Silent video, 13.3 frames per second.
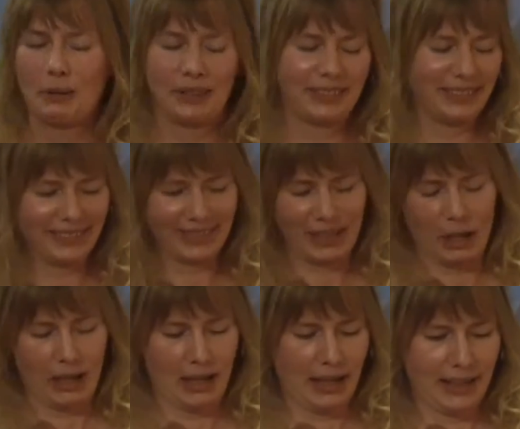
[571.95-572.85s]

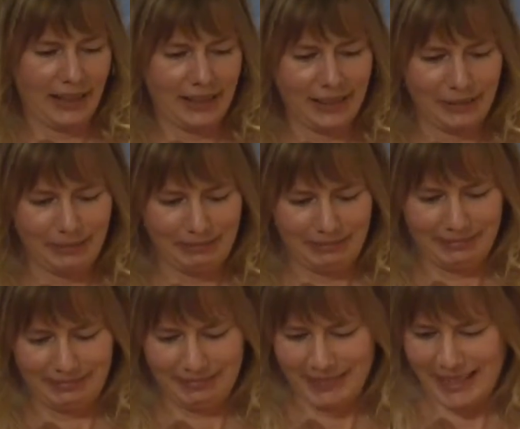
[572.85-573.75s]

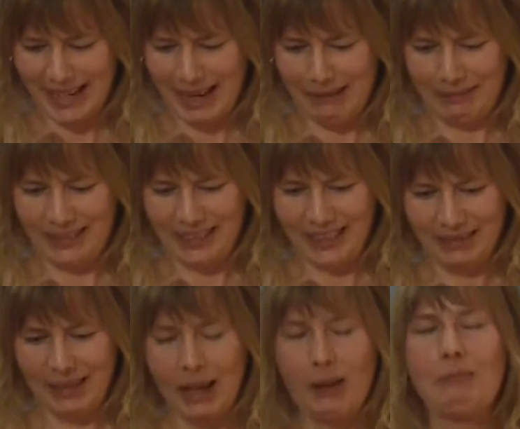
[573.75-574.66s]
It
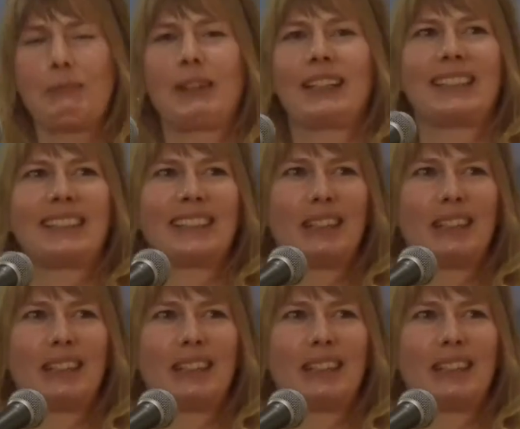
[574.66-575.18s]
happens. But